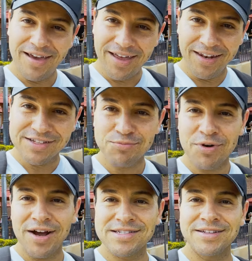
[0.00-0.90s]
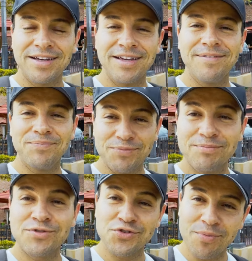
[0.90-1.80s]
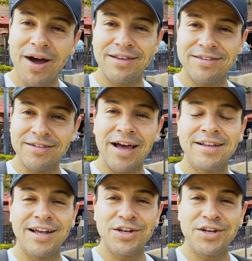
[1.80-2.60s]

And surprisingly, to my delight,